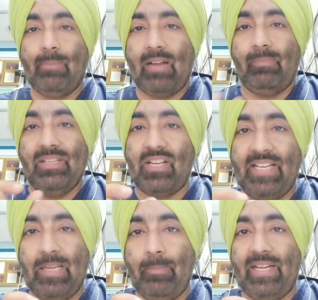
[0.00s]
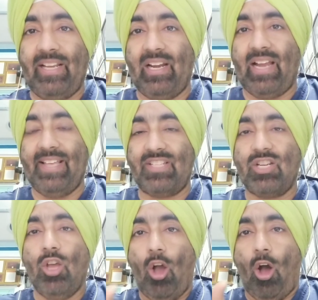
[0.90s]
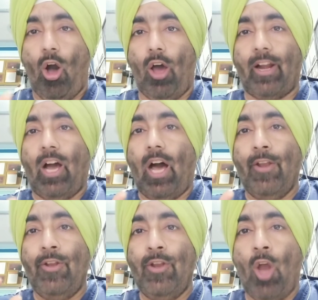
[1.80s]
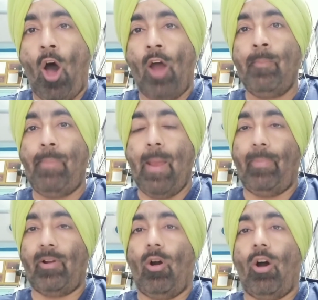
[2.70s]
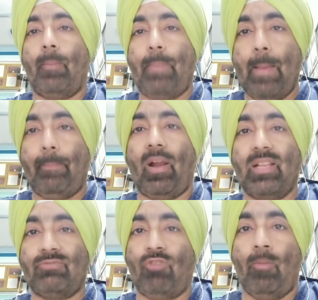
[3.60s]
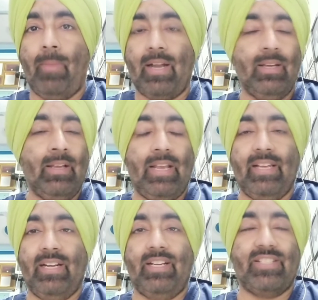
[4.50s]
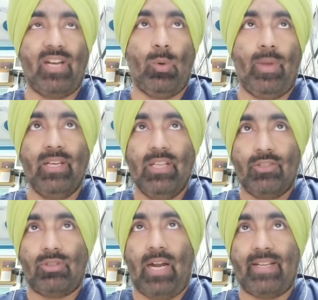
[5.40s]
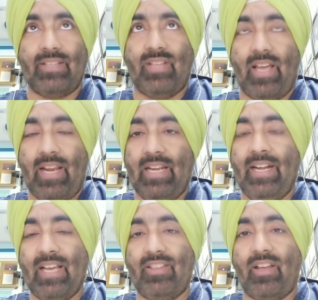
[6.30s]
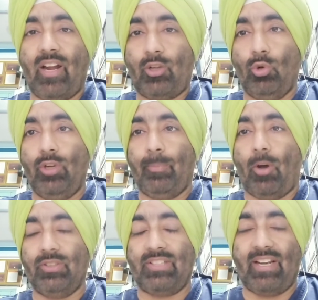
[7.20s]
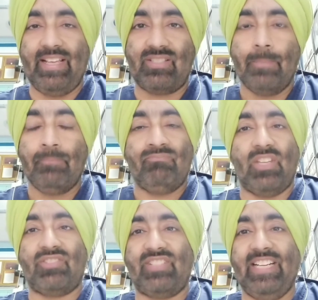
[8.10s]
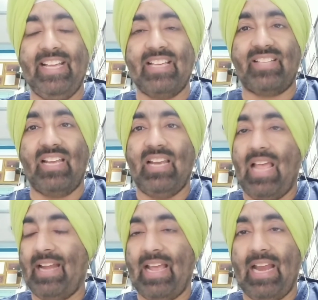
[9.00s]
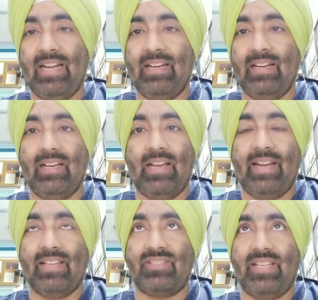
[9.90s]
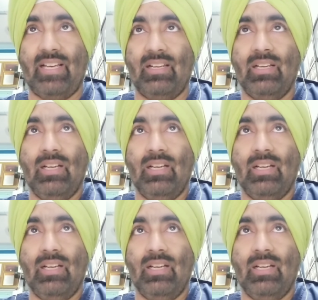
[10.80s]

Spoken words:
means a dematerialized or a non-paper or a paperless format in a digital way. So that is there. In India there are two depositories, the CDSL and NSDL,